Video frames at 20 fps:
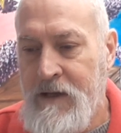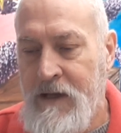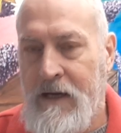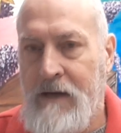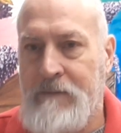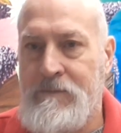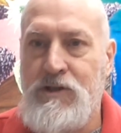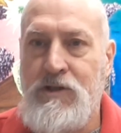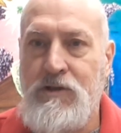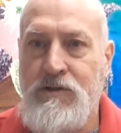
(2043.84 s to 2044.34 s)
and
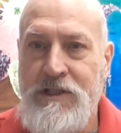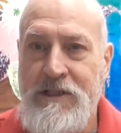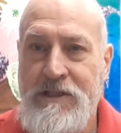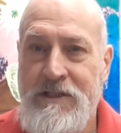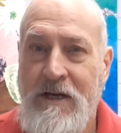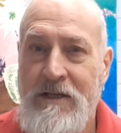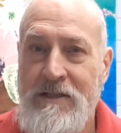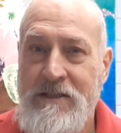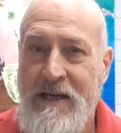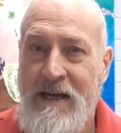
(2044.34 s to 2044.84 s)
I'm sure she's
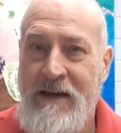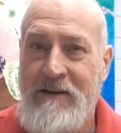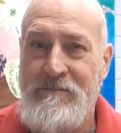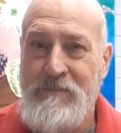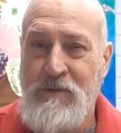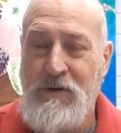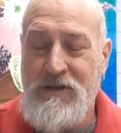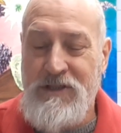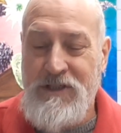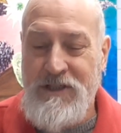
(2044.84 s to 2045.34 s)
going to have
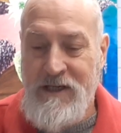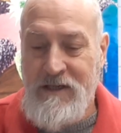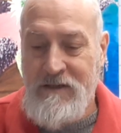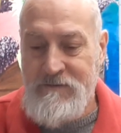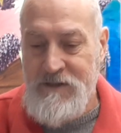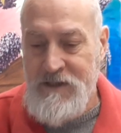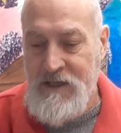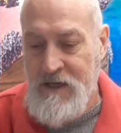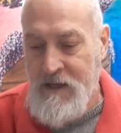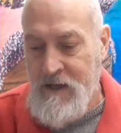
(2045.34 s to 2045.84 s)

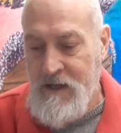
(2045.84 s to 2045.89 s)
bookshelves.